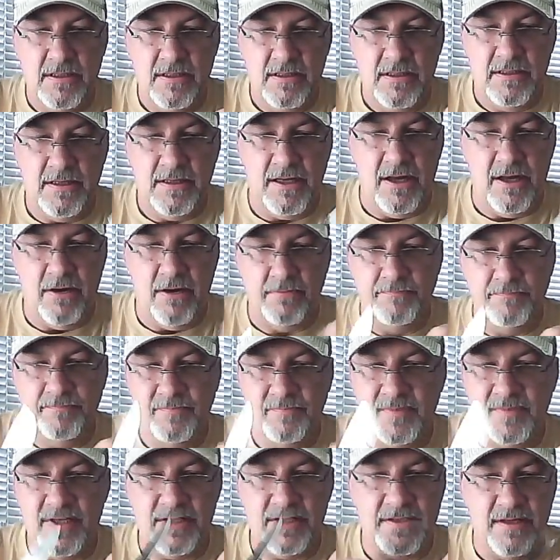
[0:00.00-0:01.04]
you know,
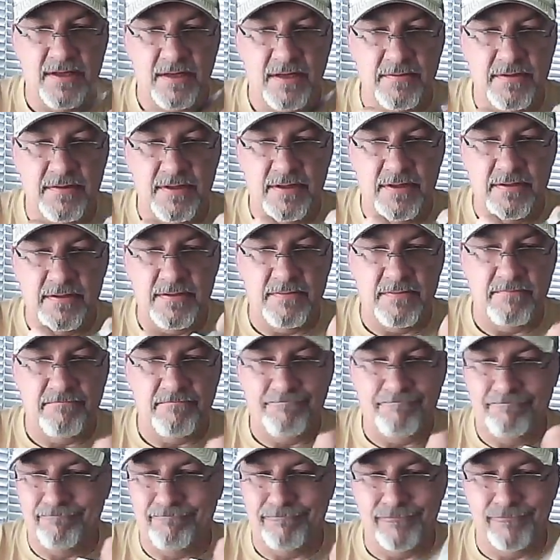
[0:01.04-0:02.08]
just a
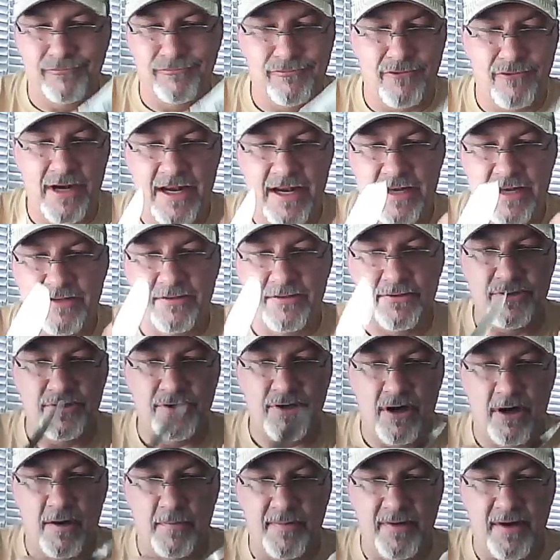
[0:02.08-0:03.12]
razor
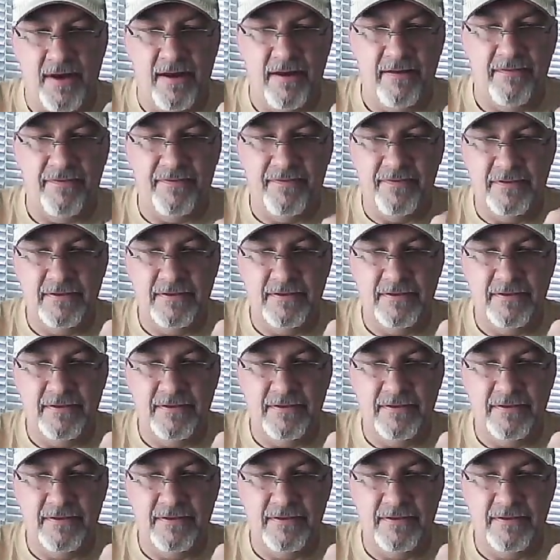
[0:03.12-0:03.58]
sharp knife,